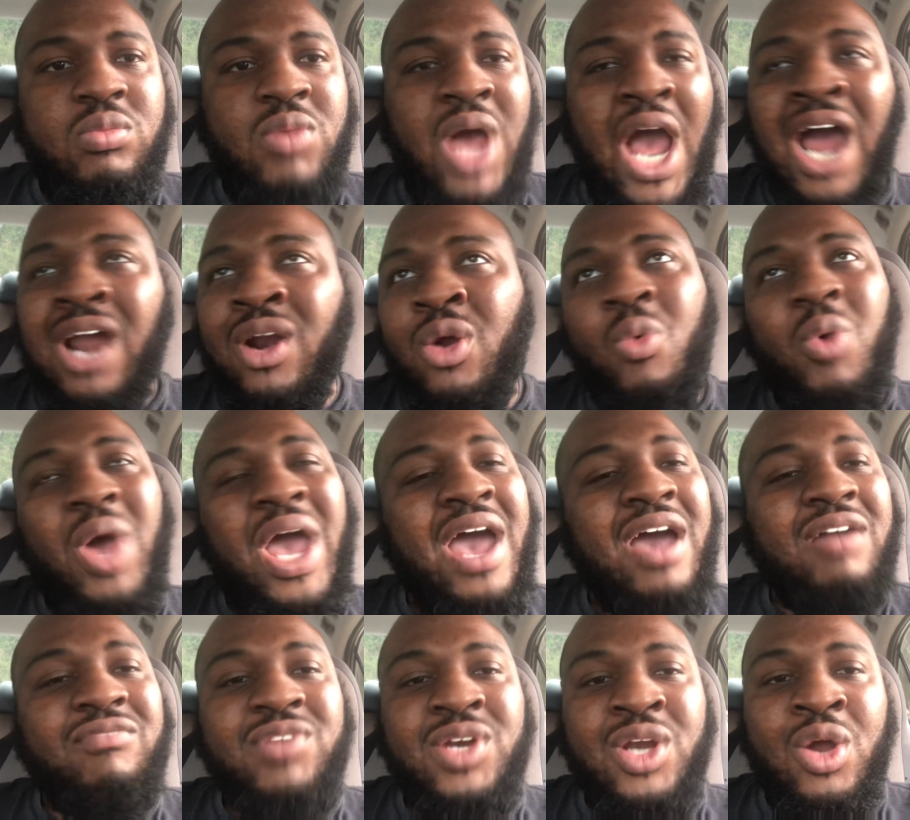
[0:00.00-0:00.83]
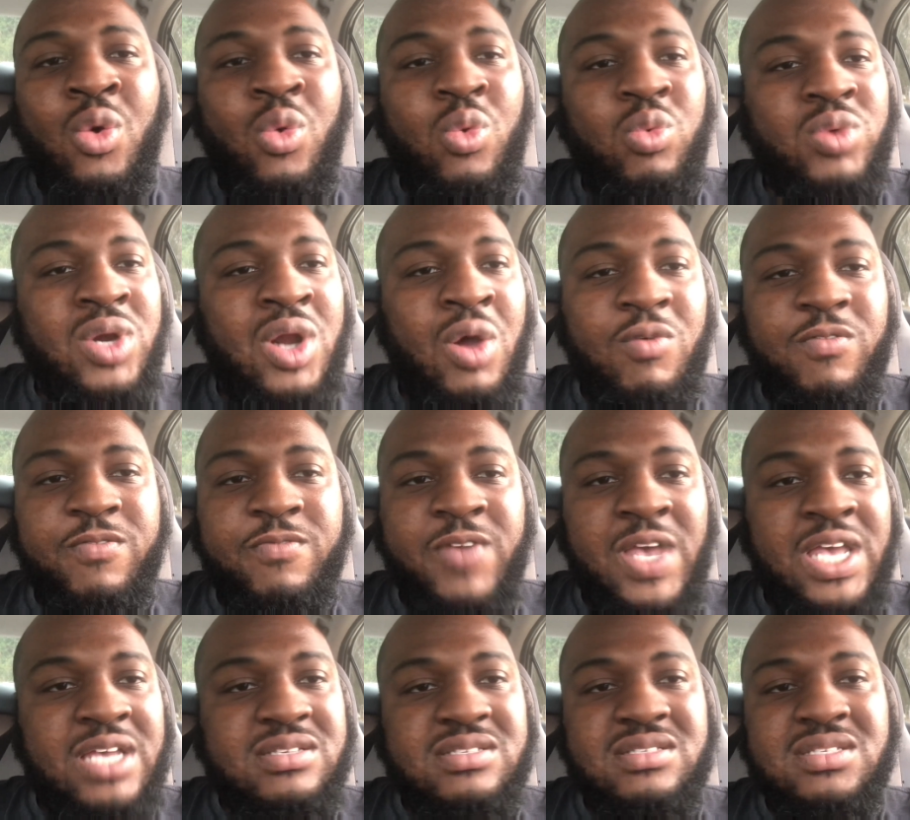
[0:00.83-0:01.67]
I don't have no
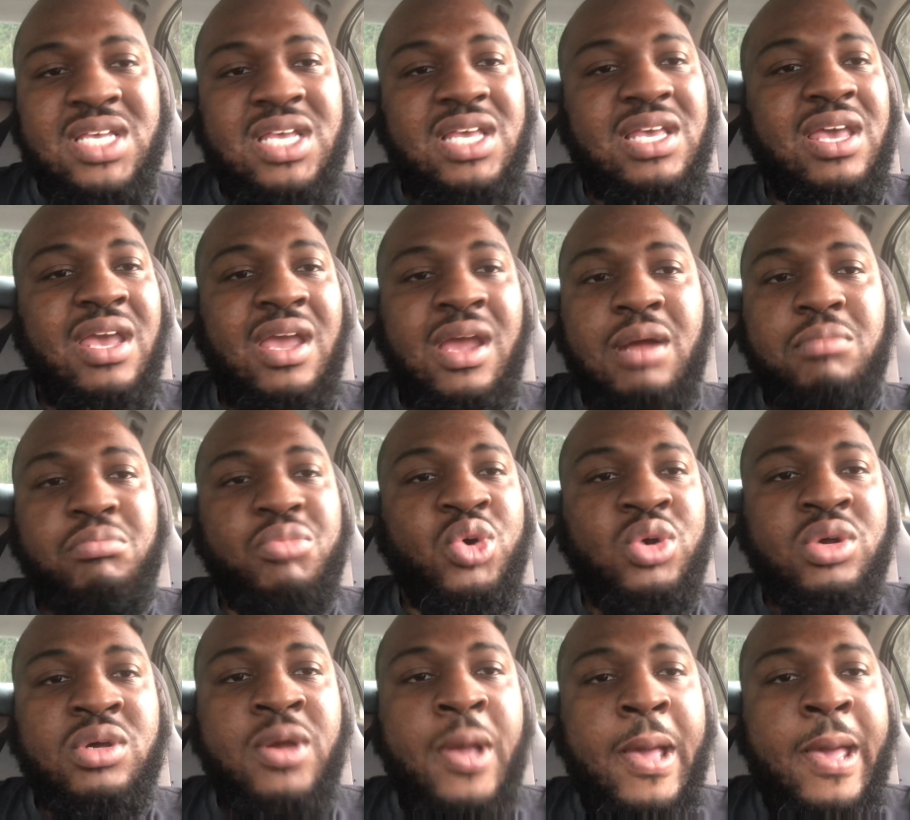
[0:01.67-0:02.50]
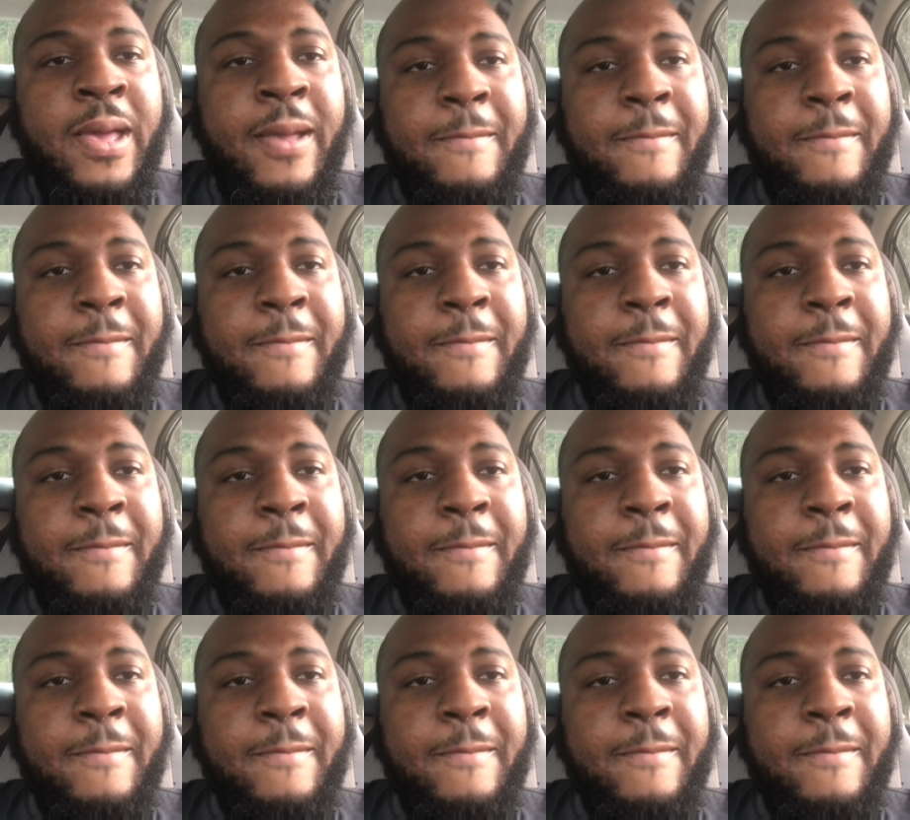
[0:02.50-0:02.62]
fancy camera,